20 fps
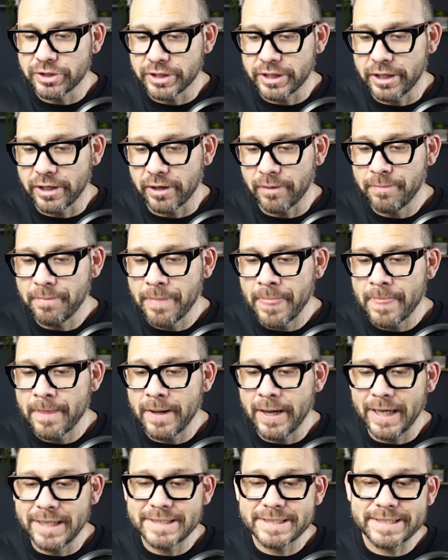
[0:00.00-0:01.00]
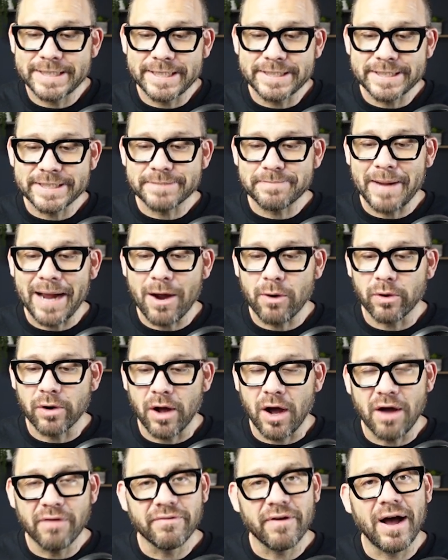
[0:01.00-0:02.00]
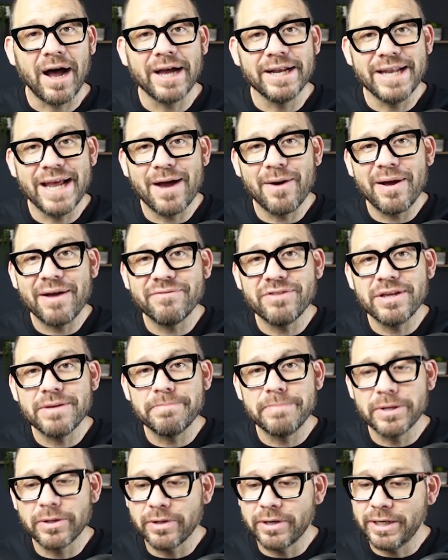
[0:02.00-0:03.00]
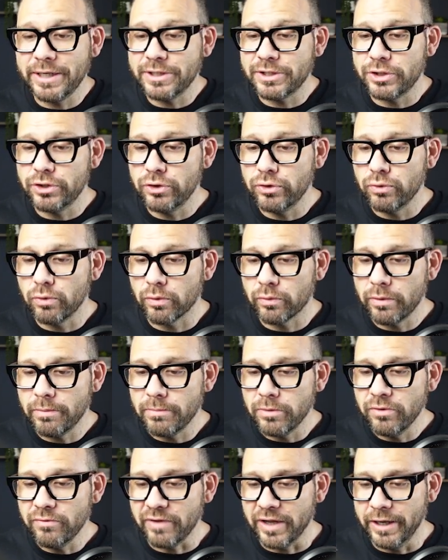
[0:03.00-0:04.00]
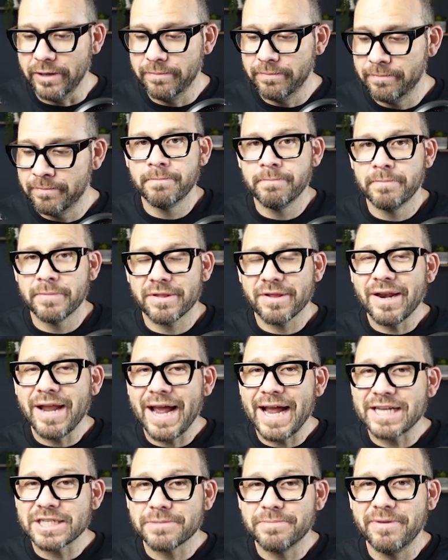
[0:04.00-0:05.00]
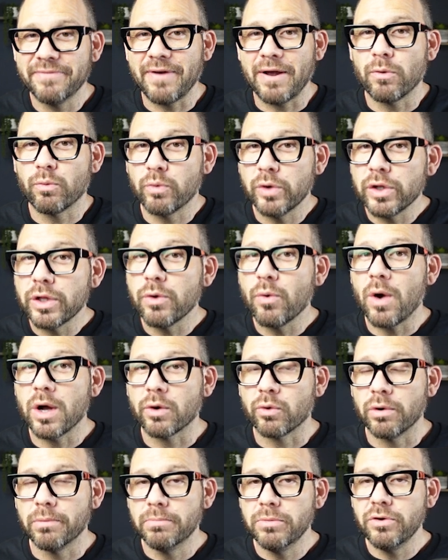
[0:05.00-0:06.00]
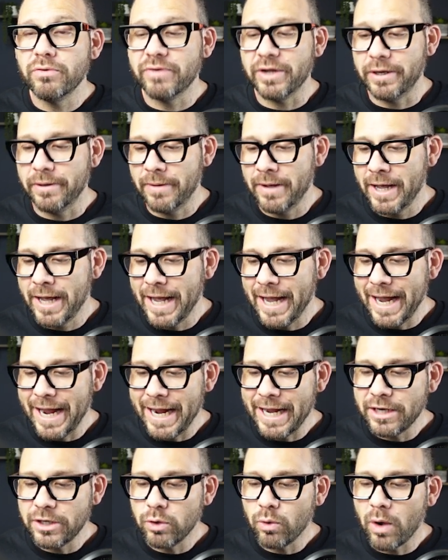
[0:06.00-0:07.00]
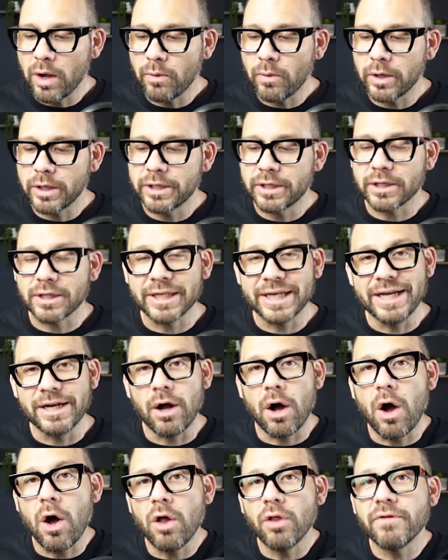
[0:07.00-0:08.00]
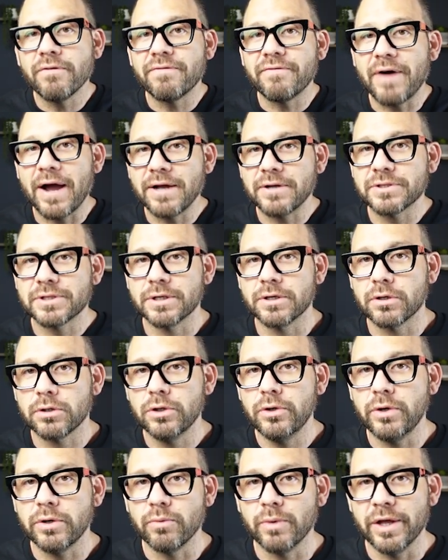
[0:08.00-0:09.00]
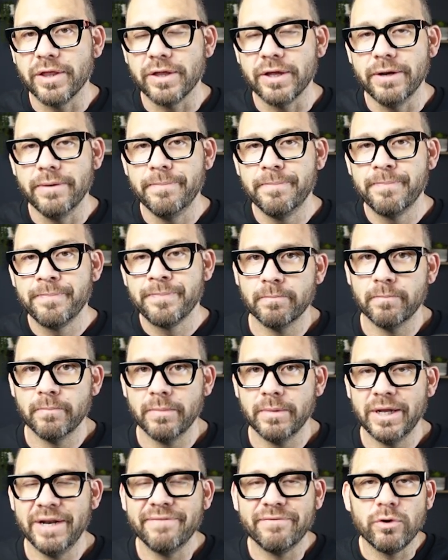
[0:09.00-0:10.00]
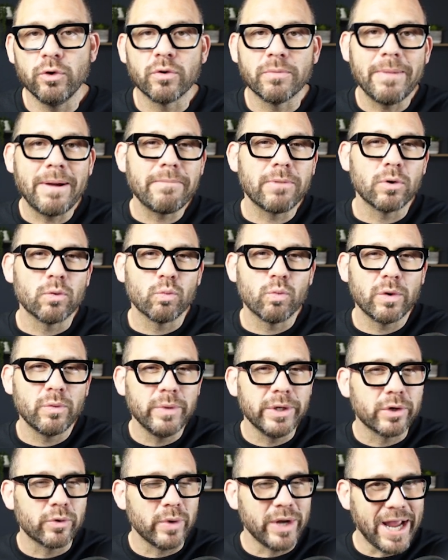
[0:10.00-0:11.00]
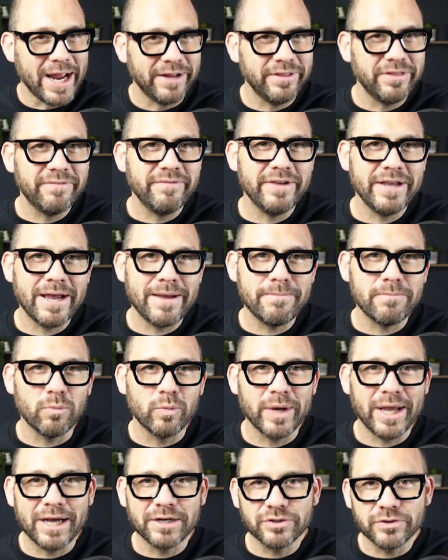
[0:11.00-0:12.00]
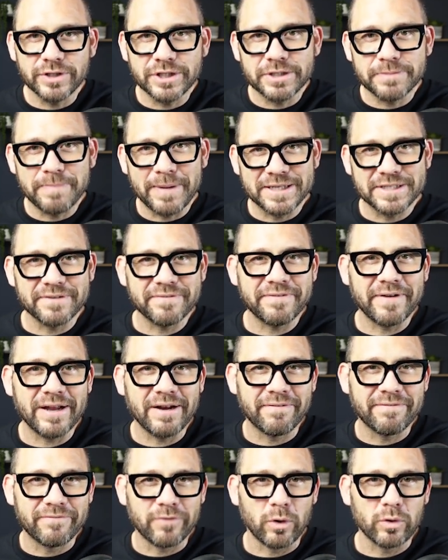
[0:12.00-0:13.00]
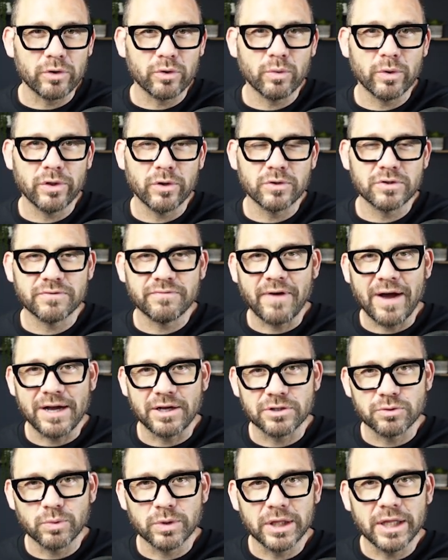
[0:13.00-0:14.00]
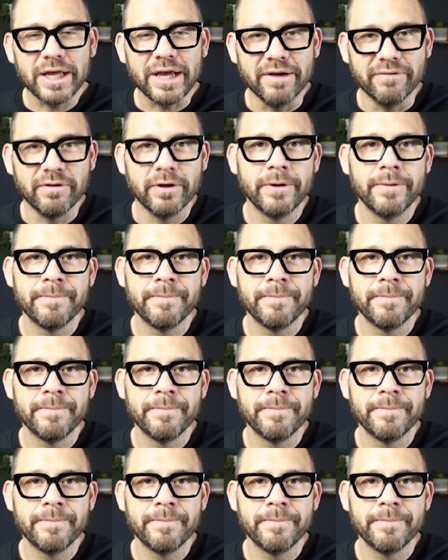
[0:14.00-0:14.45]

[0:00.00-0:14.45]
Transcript: here. And since it's powered off, I now have the ability to remove it. It's gonna ask me if I really wanna remove it, and do I wanna delete all the files included with it. And if you remember, when we created the VM, we actually specified a folder where those files would live.